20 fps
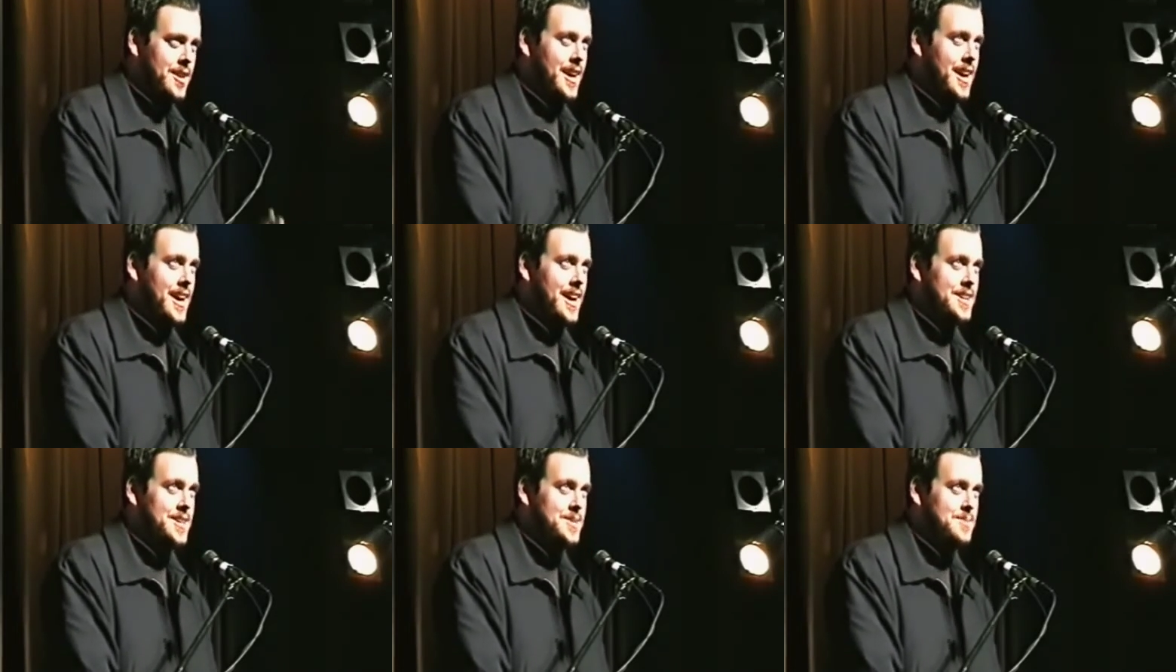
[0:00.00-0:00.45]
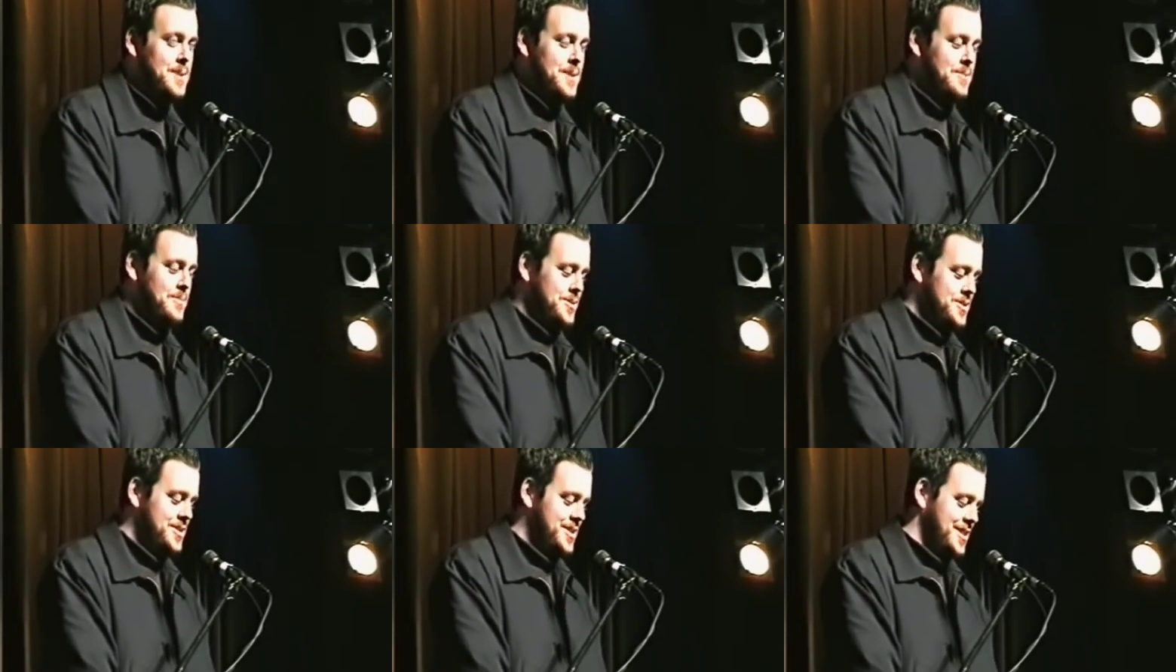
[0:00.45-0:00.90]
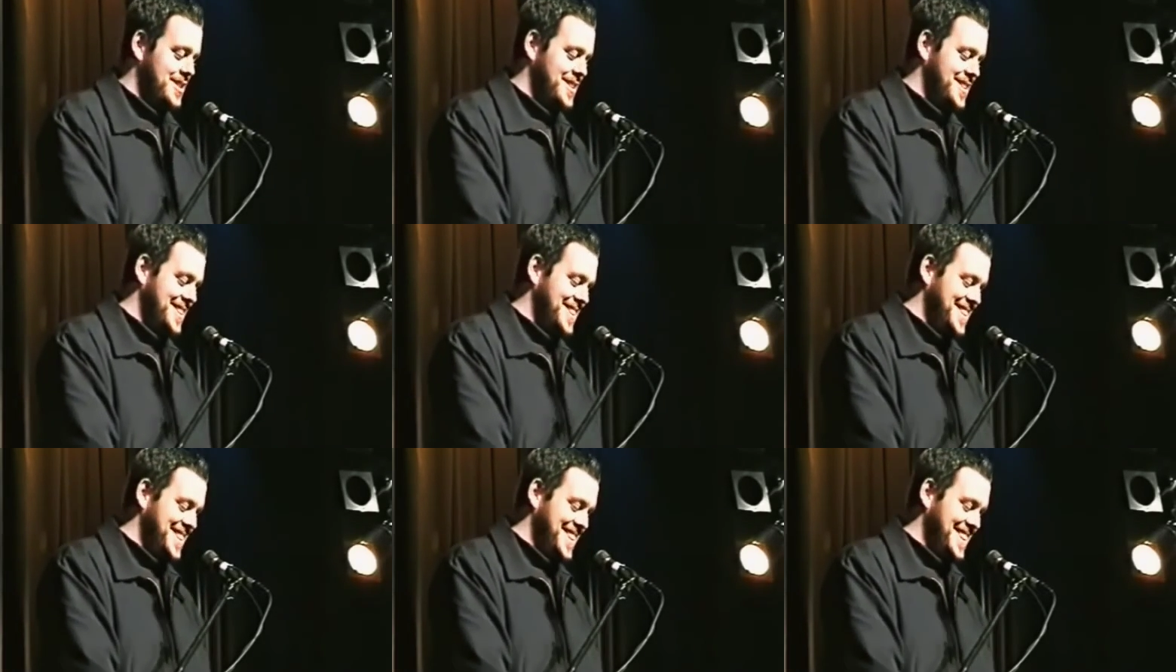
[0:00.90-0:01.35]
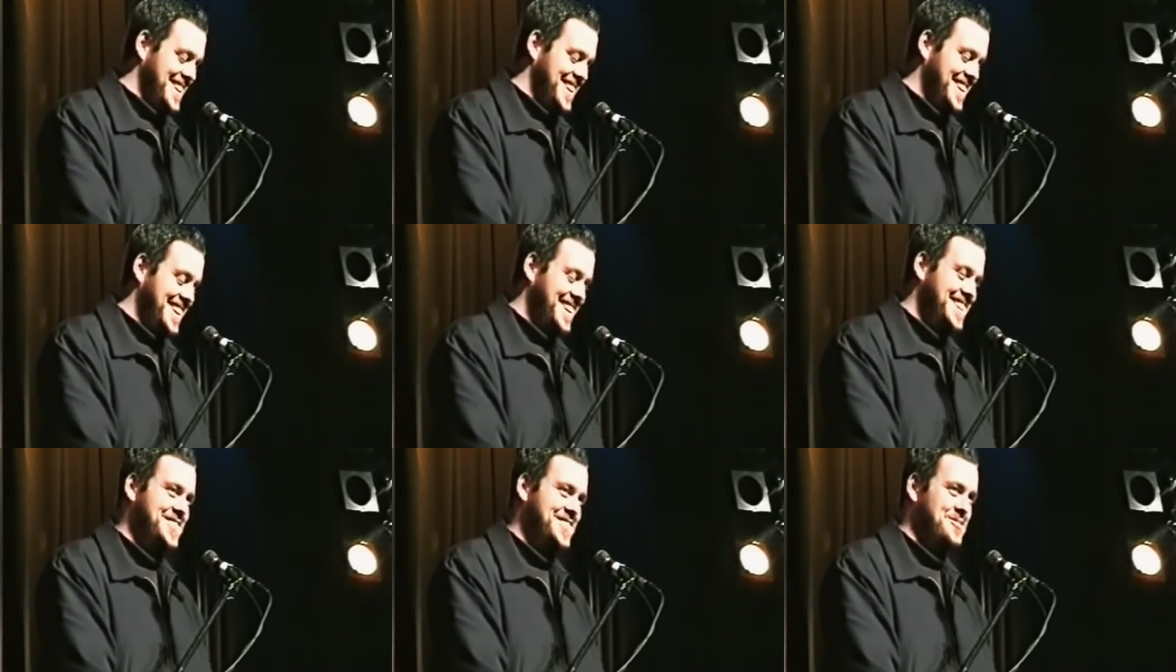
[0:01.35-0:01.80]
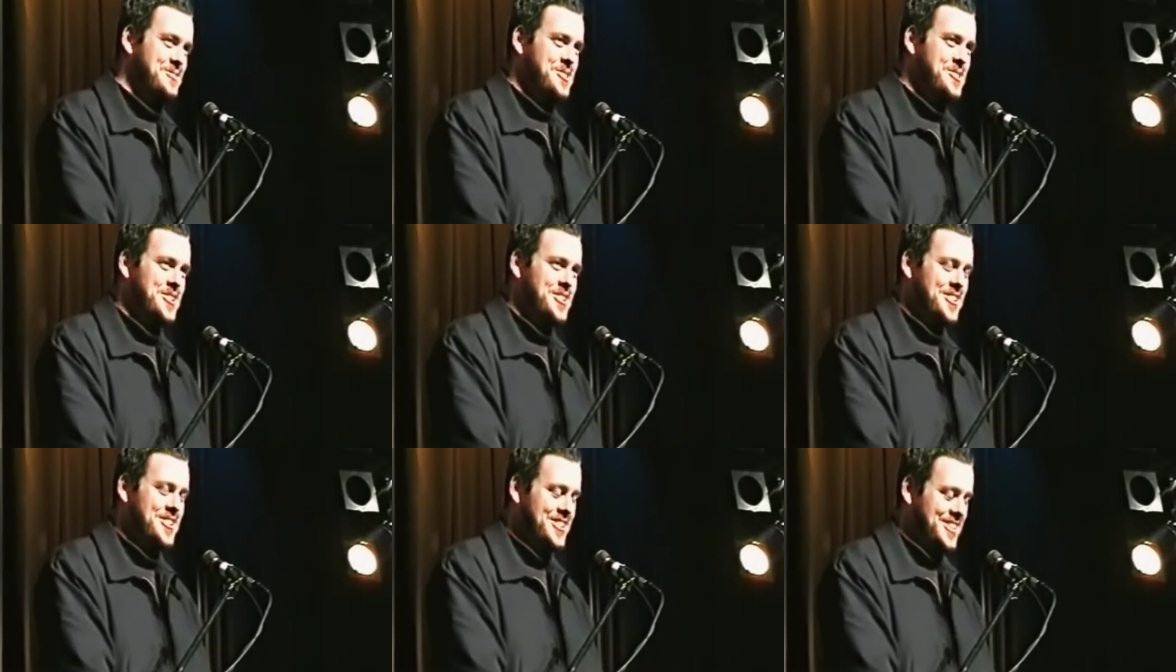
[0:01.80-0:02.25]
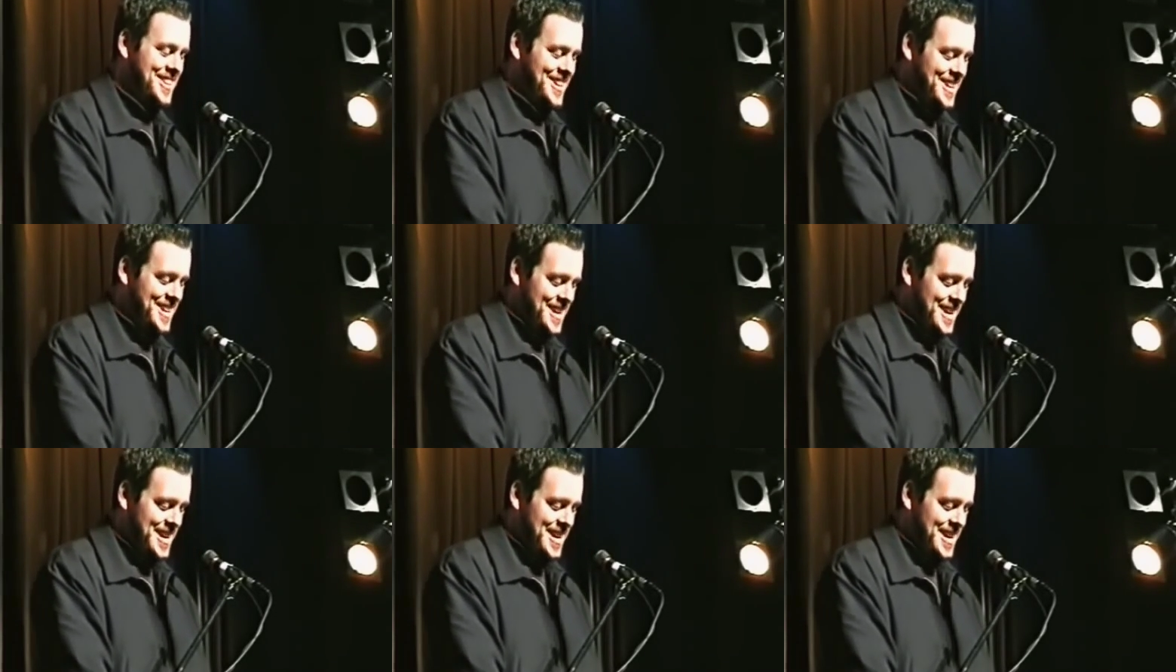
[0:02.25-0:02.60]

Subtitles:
of the hardest people to work on.